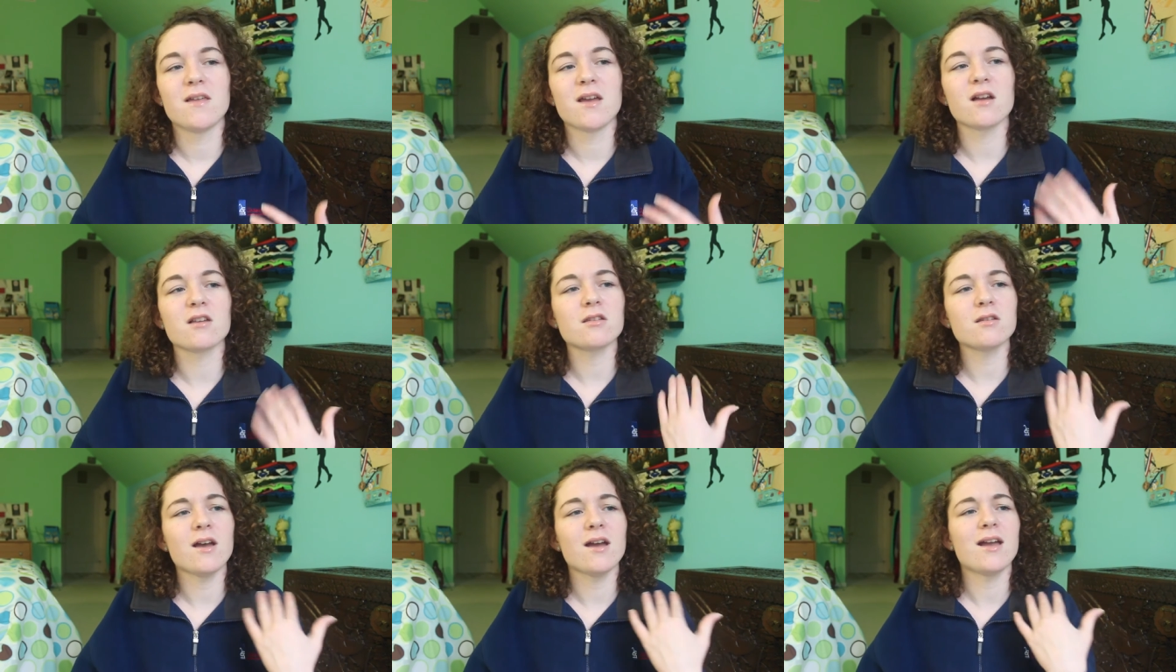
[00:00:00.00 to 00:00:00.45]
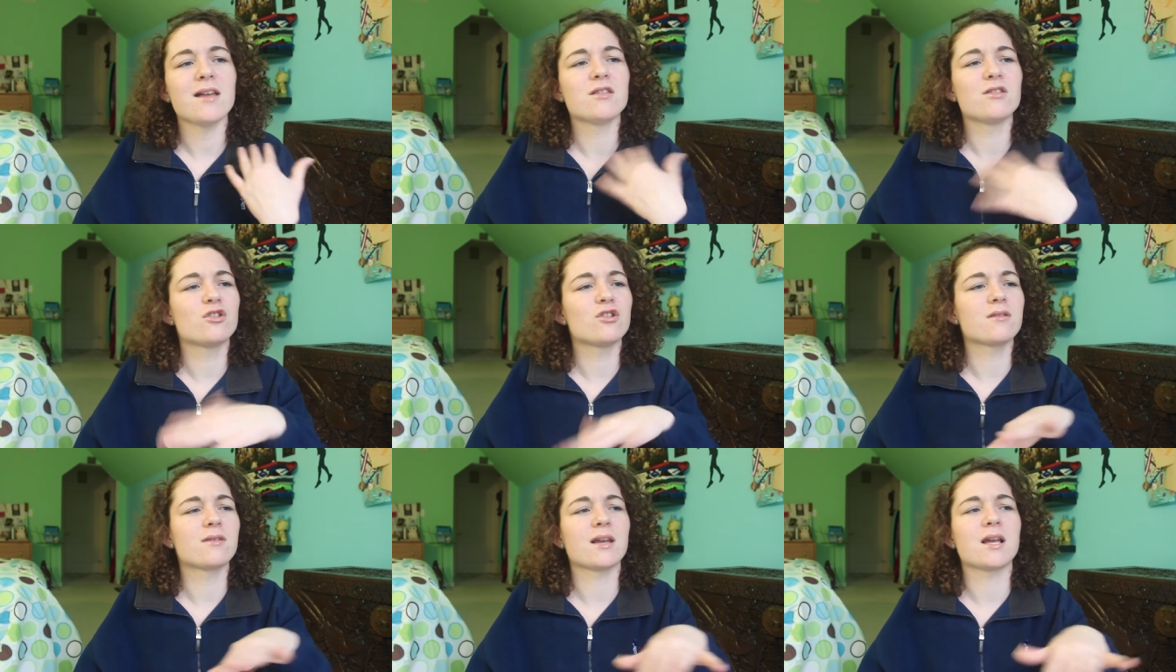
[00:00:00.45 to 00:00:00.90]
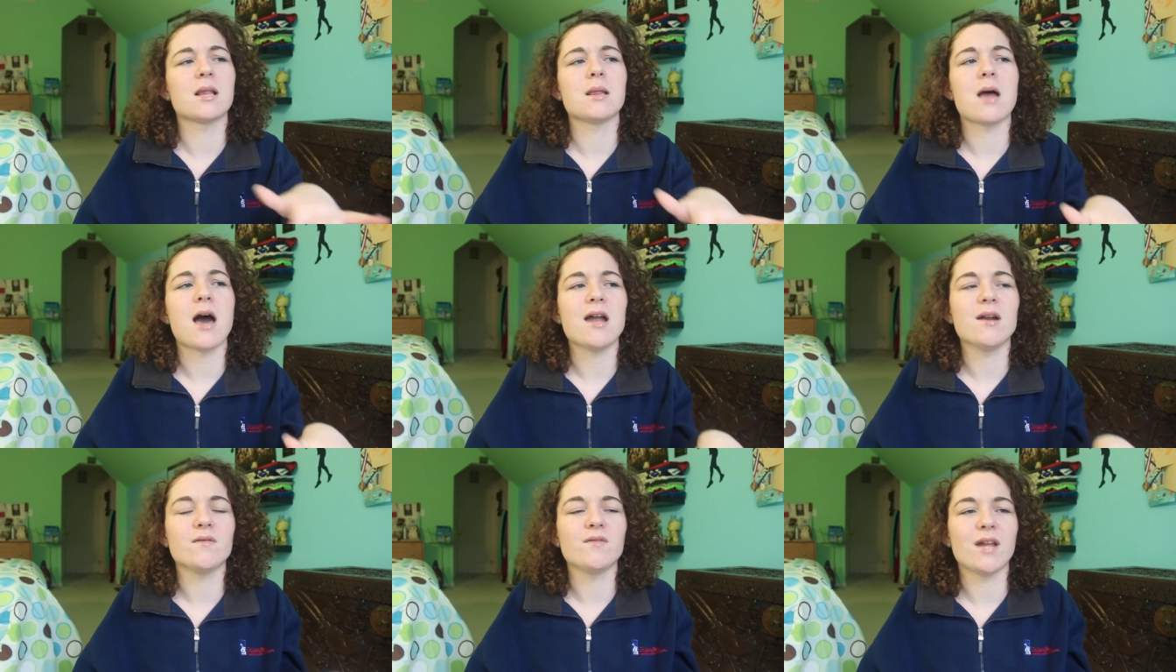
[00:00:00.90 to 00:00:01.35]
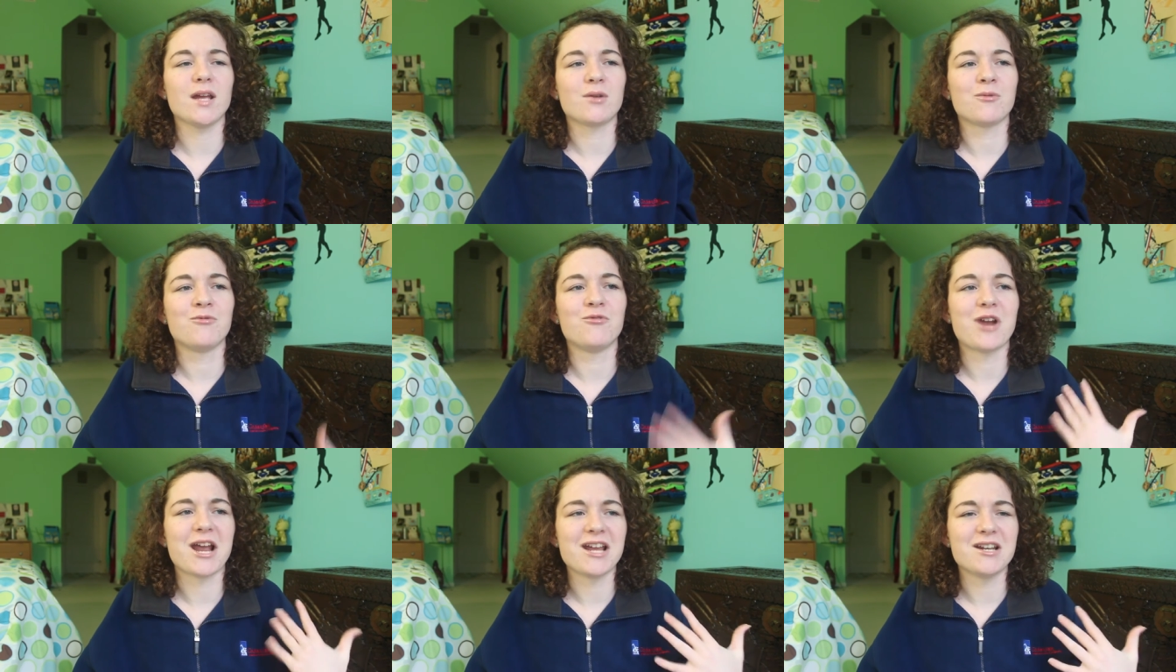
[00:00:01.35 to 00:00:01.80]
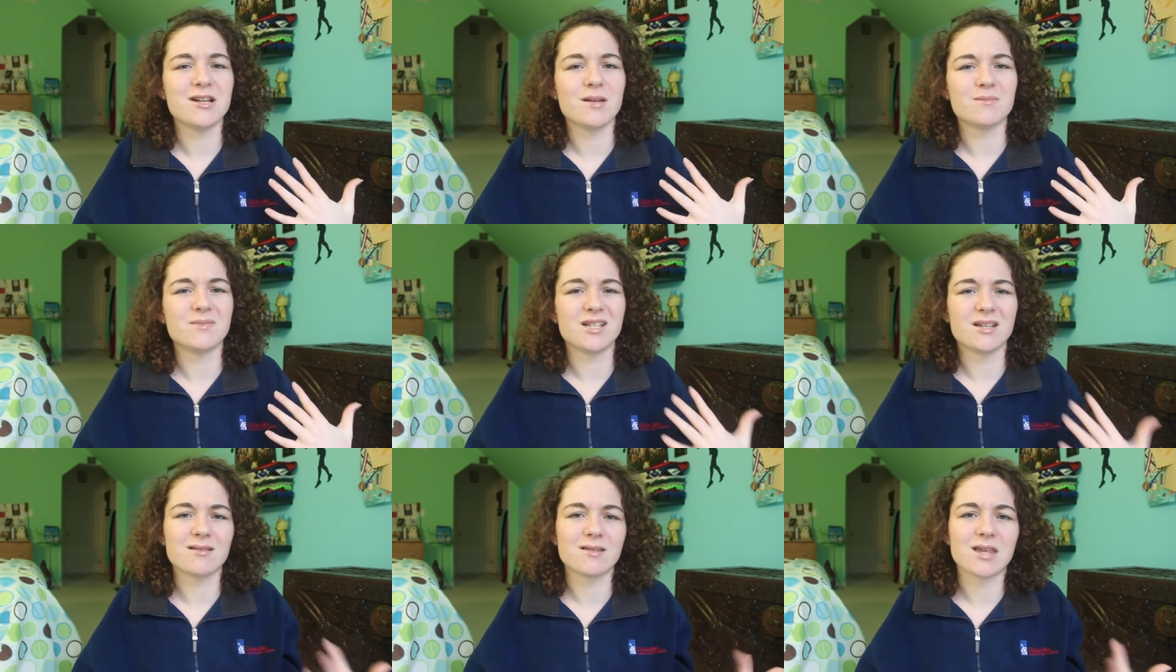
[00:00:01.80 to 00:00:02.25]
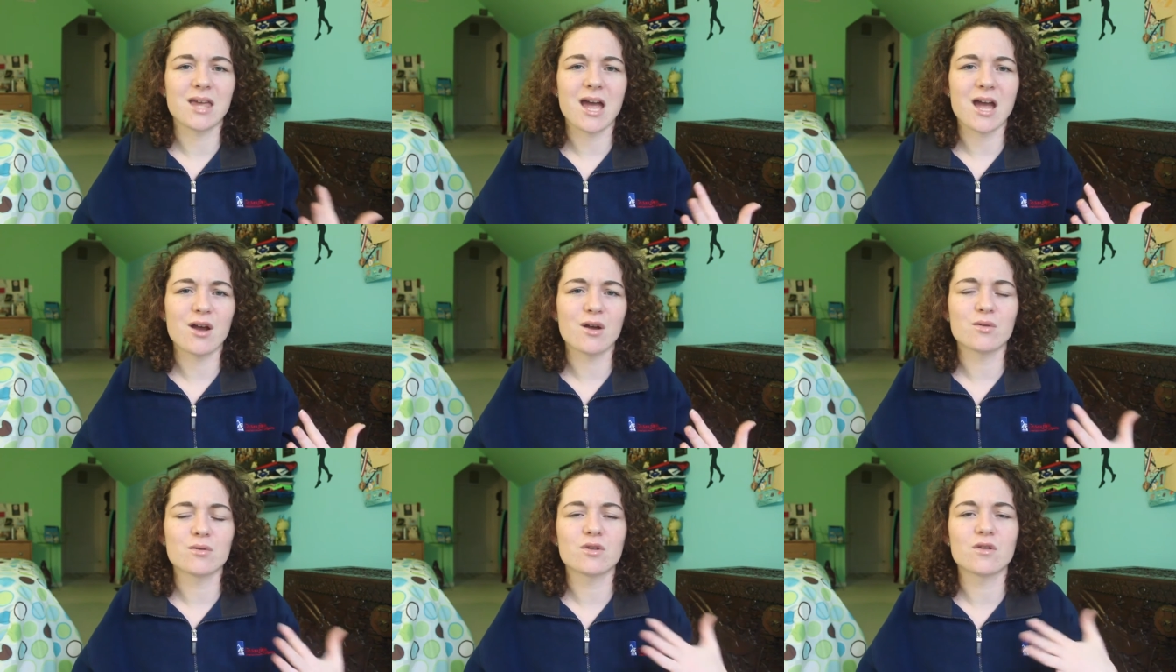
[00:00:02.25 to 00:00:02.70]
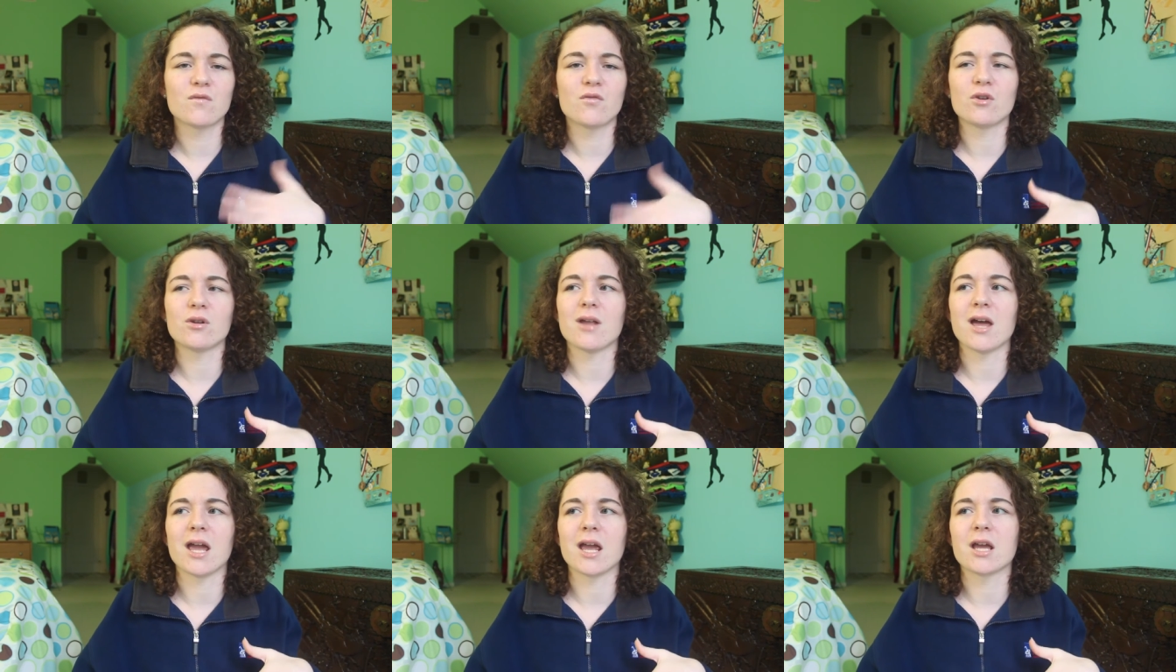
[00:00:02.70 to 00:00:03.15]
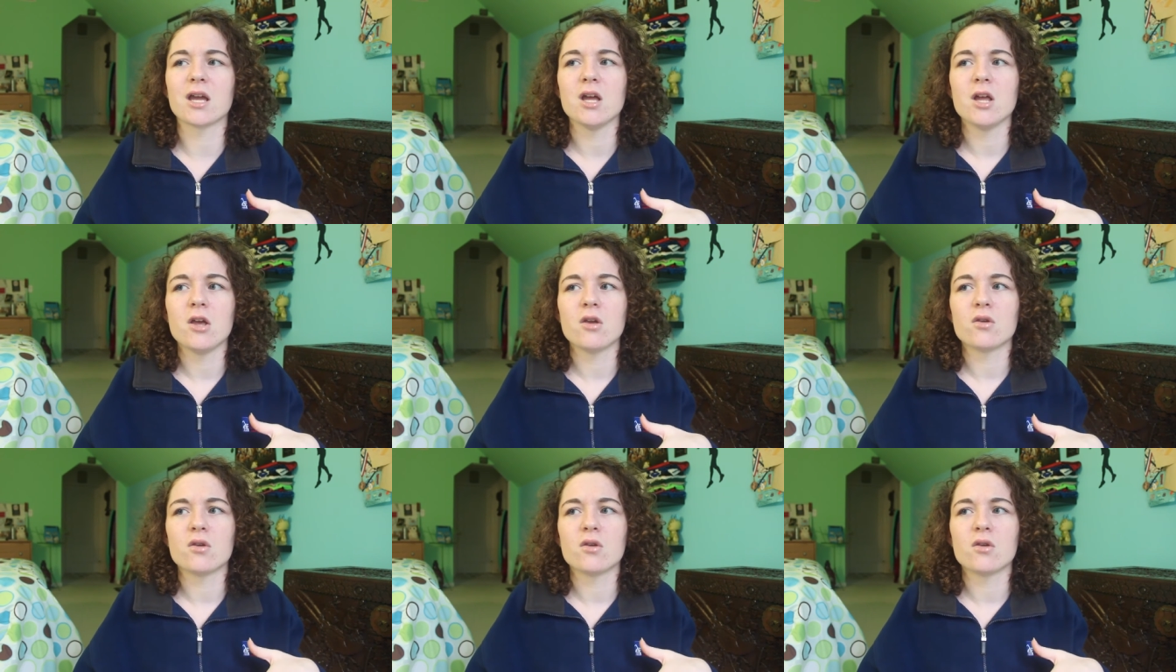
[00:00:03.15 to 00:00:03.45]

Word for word: They also had just like a lot of like random discounts for like